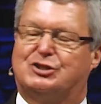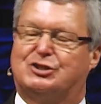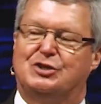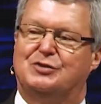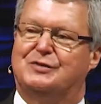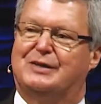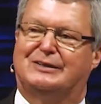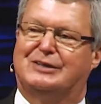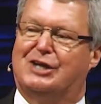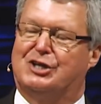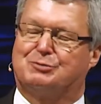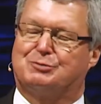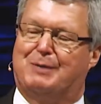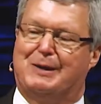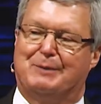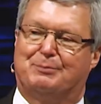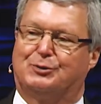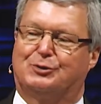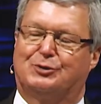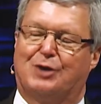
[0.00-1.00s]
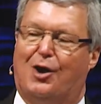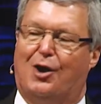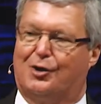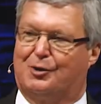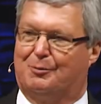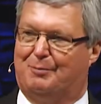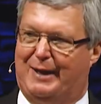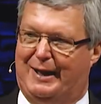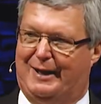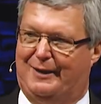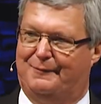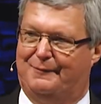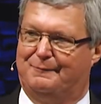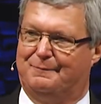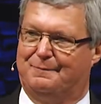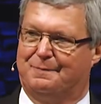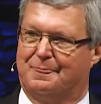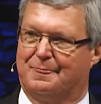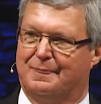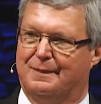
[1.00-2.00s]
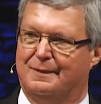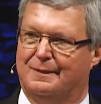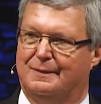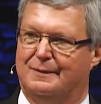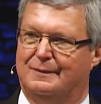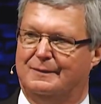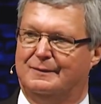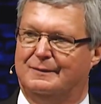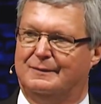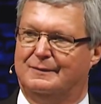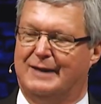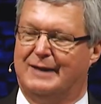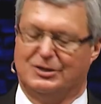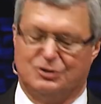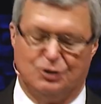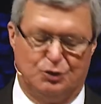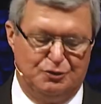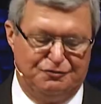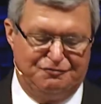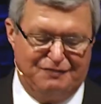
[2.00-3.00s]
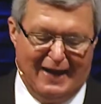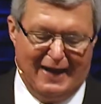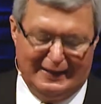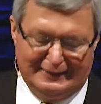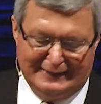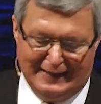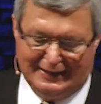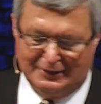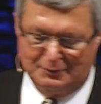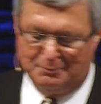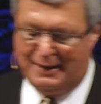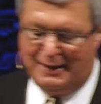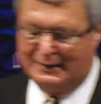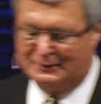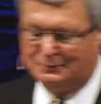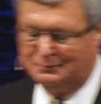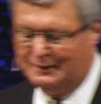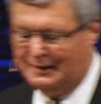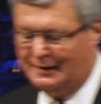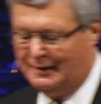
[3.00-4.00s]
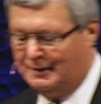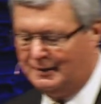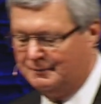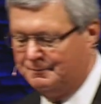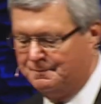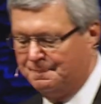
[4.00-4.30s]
you than does people you talk about. And so you find out about them there.